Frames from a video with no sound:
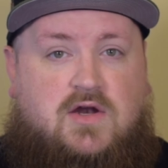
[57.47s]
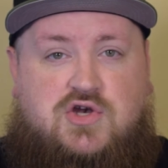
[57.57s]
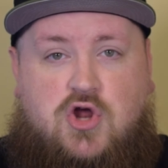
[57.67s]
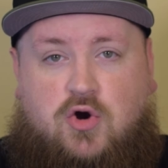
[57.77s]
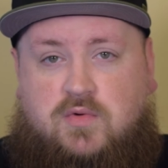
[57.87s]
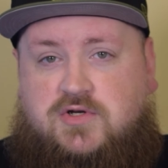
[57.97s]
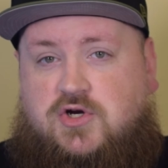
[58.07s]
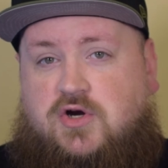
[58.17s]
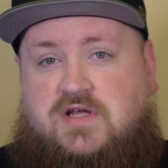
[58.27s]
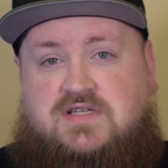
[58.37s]
No
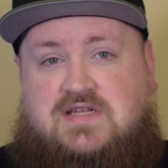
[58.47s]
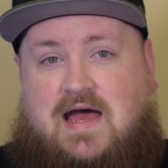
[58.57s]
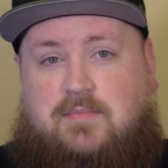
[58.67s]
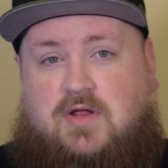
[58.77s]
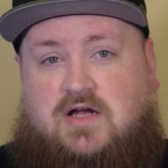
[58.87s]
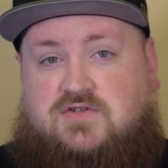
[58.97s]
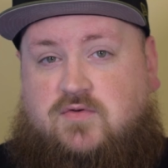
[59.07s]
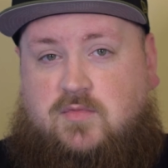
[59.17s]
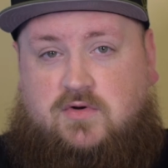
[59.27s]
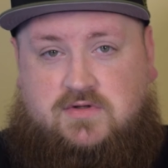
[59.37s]
returning stat blocks
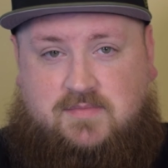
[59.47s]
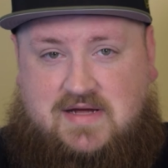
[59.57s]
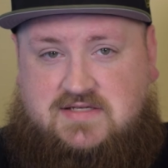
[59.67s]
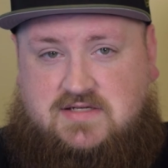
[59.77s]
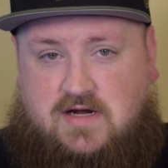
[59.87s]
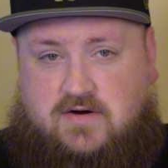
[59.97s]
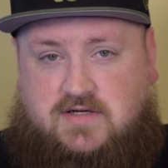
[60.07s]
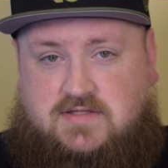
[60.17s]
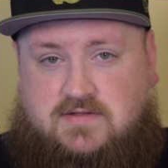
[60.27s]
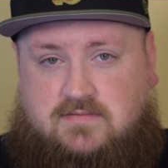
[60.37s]
from older
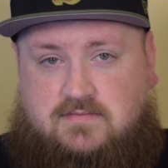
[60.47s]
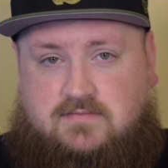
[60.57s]
bestiaries.